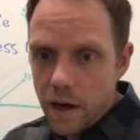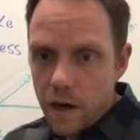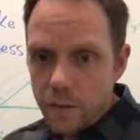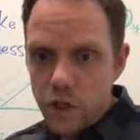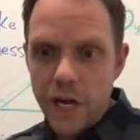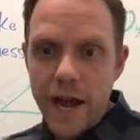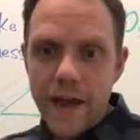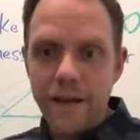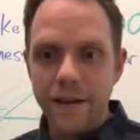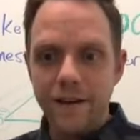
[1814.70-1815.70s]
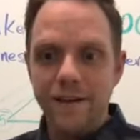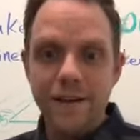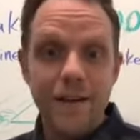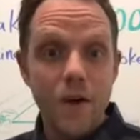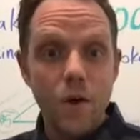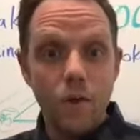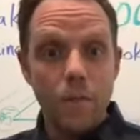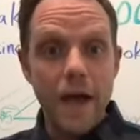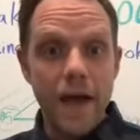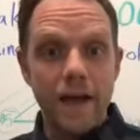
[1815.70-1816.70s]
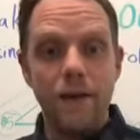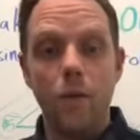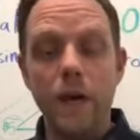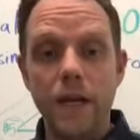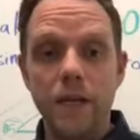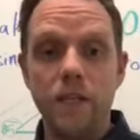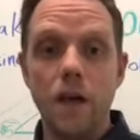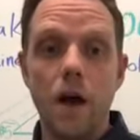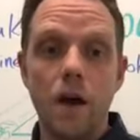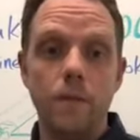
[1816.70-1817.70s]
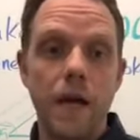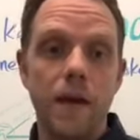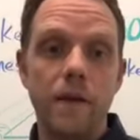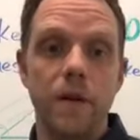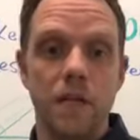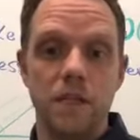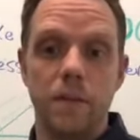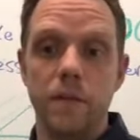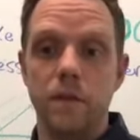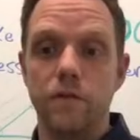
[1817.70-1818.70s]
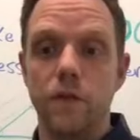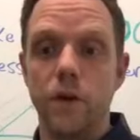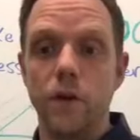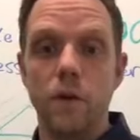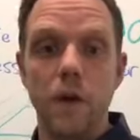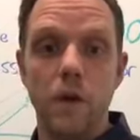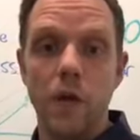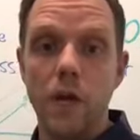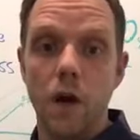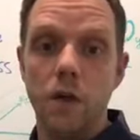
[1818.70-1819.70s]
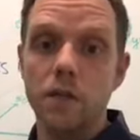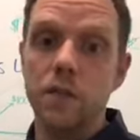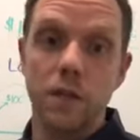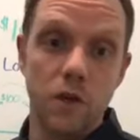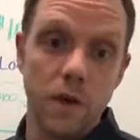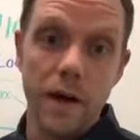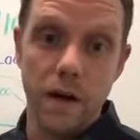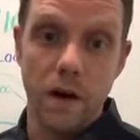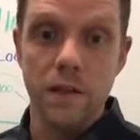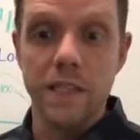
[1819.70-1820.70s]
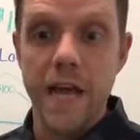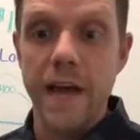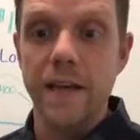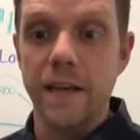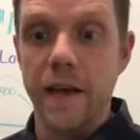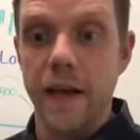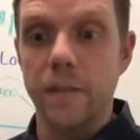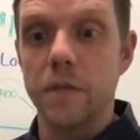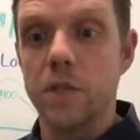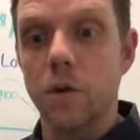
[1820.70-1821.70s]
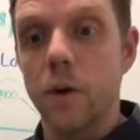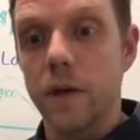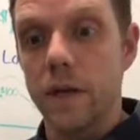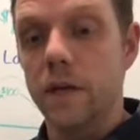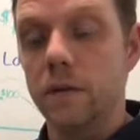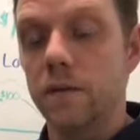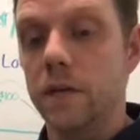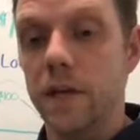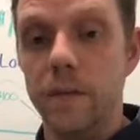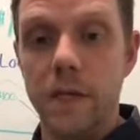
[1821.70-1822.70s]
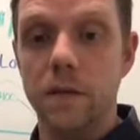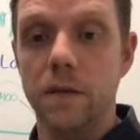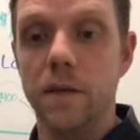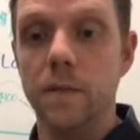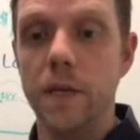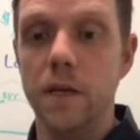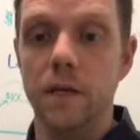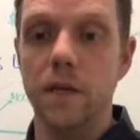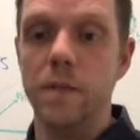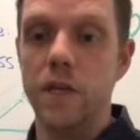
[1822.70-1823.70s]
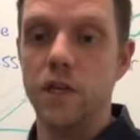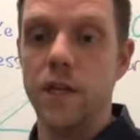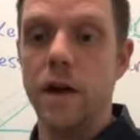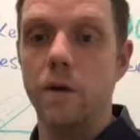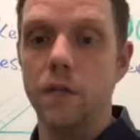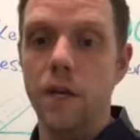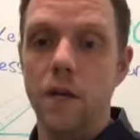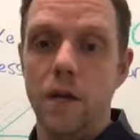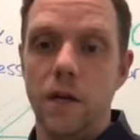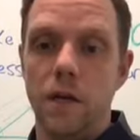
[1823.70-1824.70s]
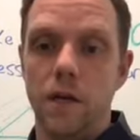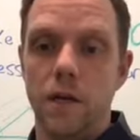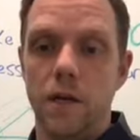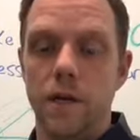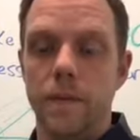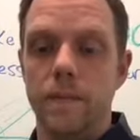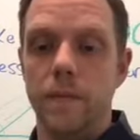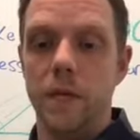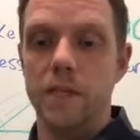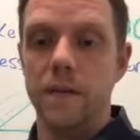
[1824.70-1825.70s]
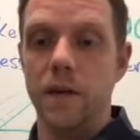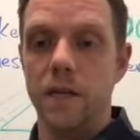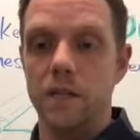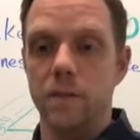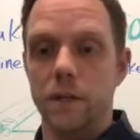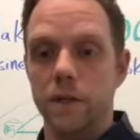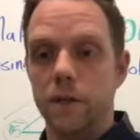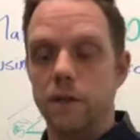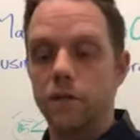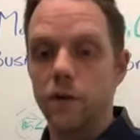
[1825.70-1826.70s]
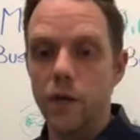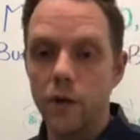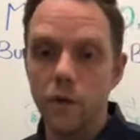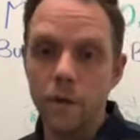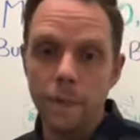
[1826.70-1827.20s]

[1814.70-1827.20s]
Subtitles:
Jay, man, we need to talk, man. I've got something for you in regards to the credit card stacking game. So give me a shout, because I've got something good for you.